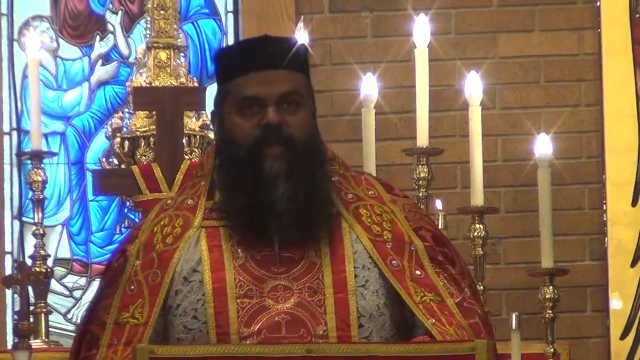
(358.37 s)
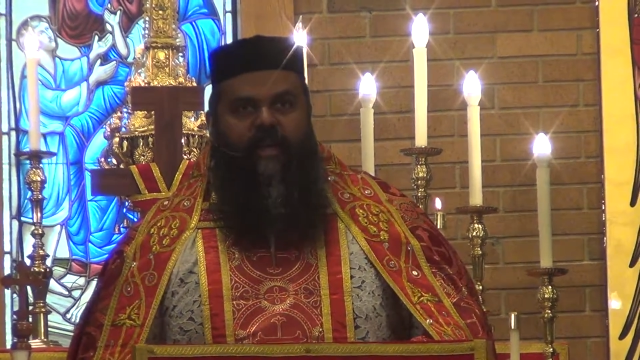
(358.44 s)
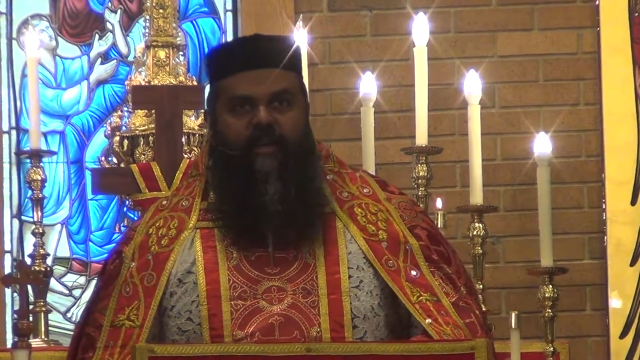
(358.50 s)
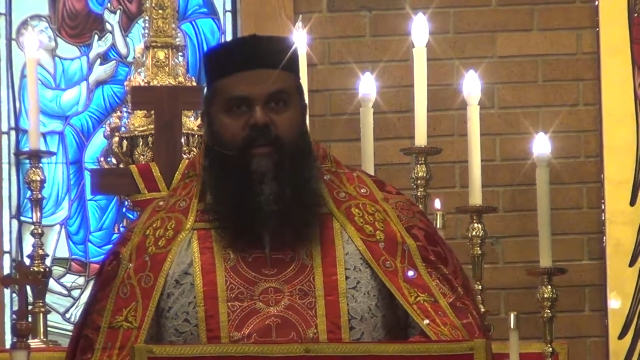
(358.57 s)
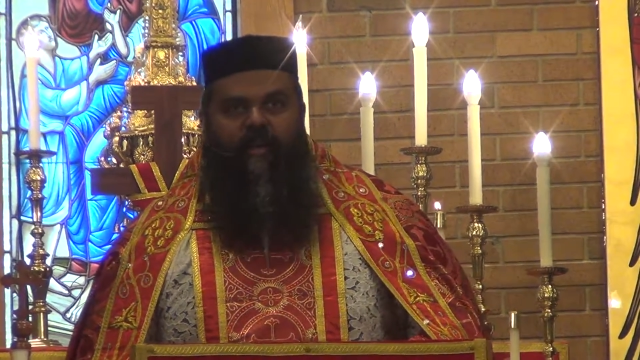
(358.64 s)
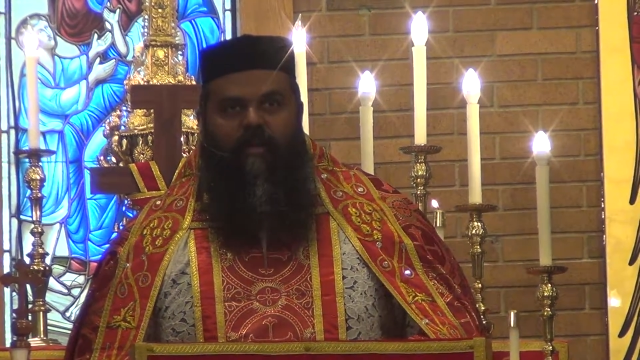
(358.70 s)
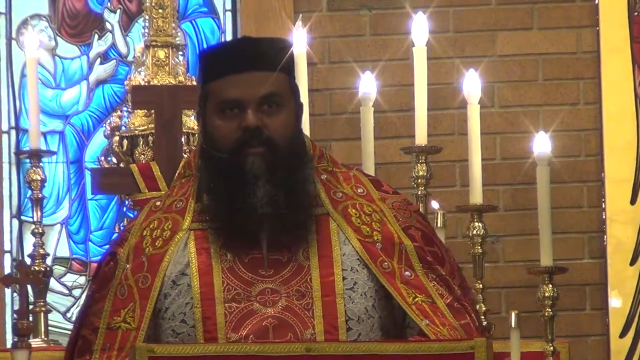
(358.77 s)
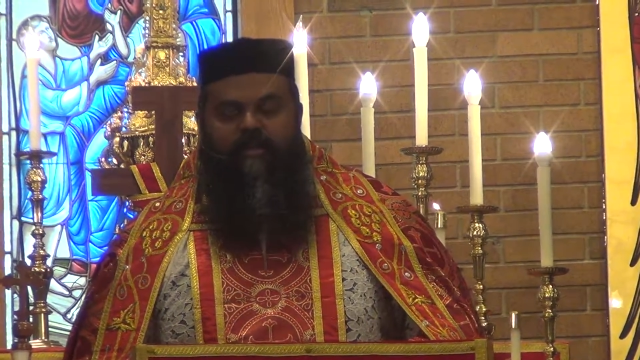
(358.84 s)

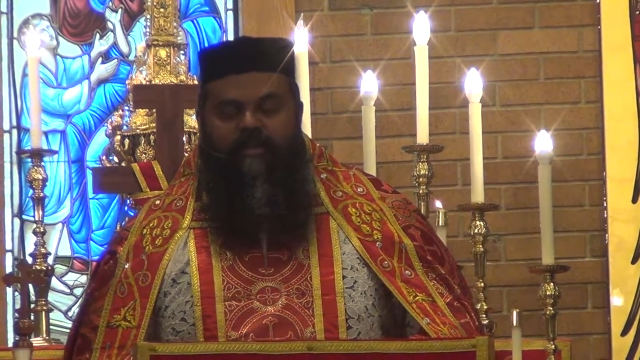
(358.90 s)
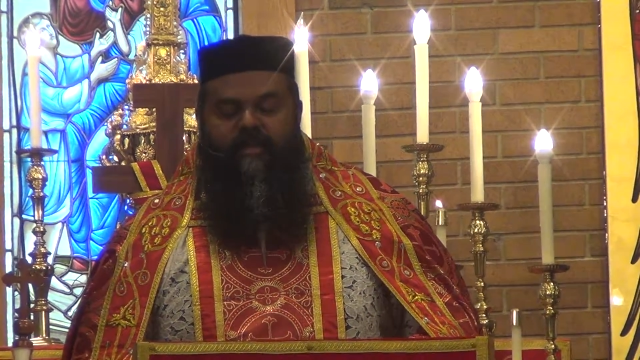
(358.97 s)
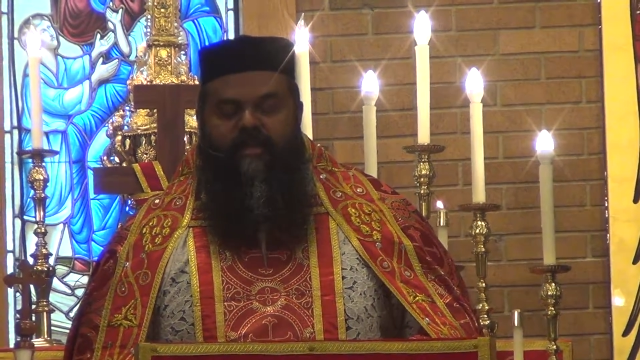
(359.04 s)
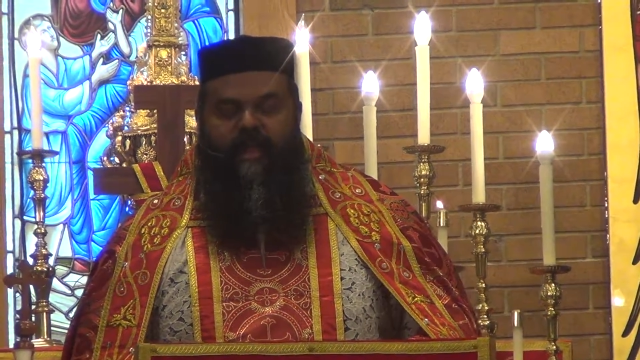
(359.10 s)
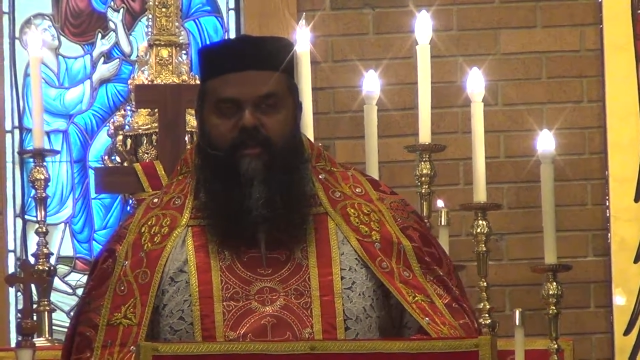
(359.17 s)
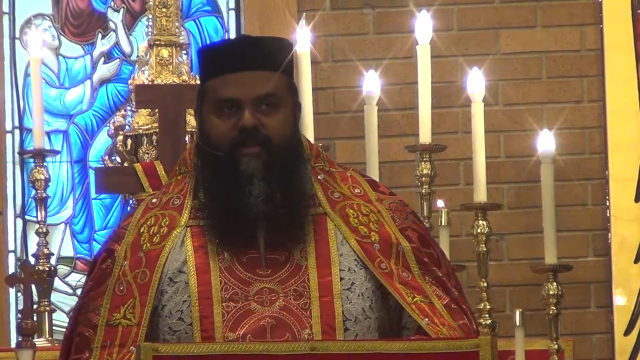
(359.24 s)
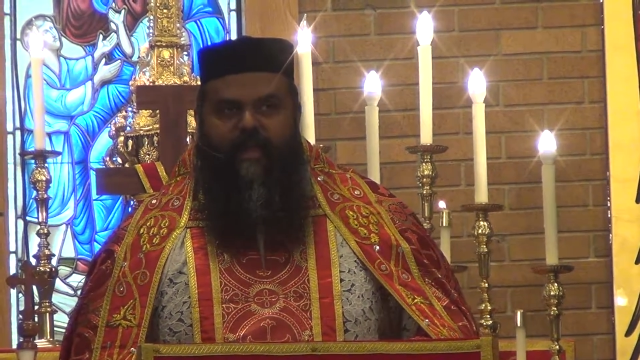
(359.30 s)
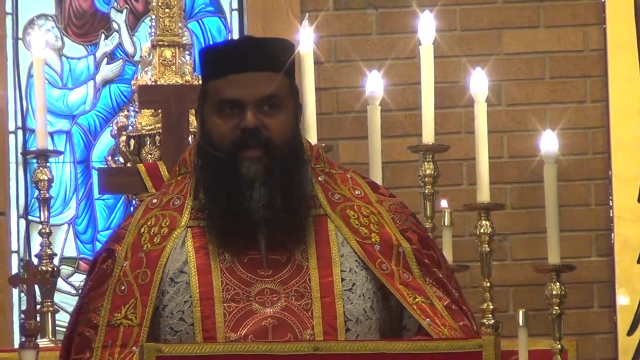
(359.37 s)
psychologists,
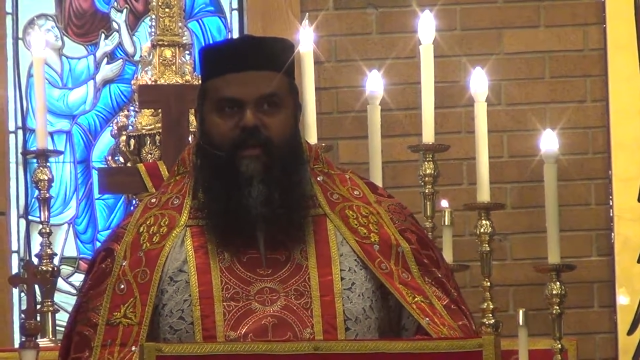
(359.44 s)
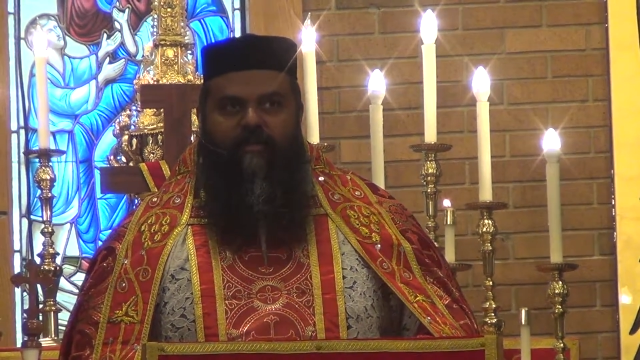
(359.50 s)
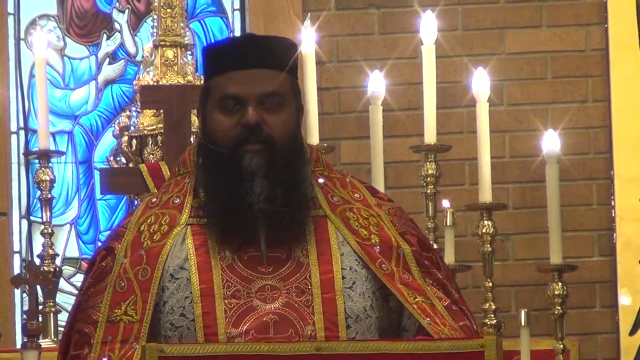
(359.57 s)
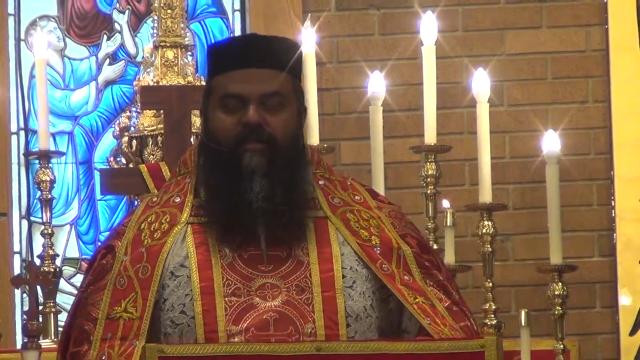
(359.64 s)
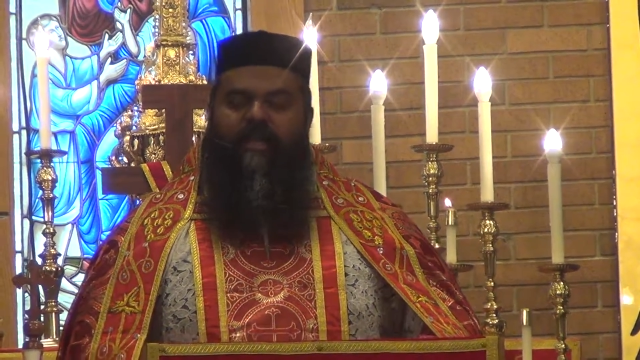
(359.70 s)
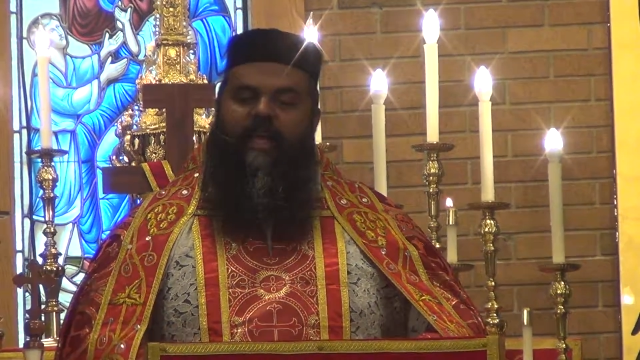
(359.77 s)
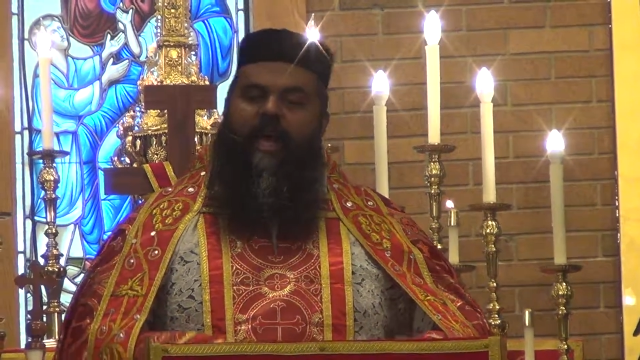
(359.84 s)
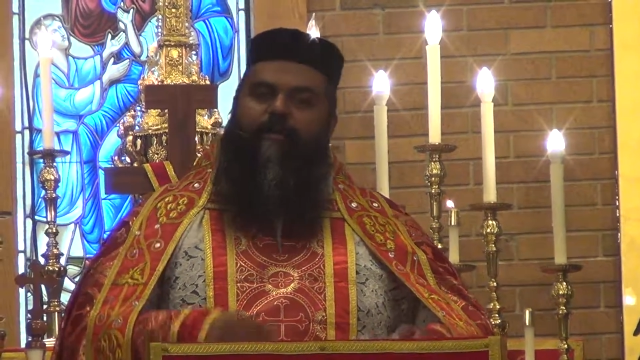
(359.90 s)
these child
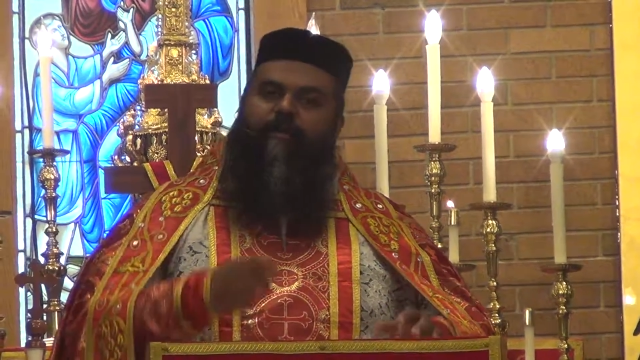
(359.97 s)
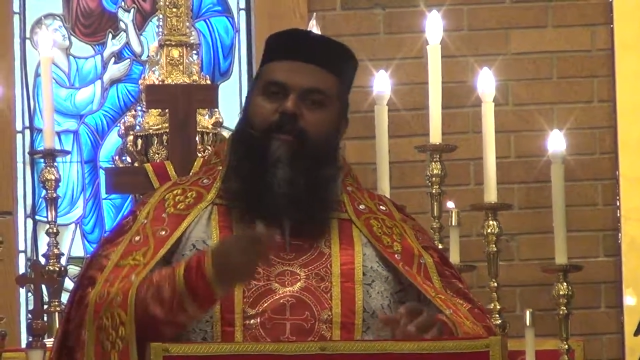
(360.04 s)
psychologists say, how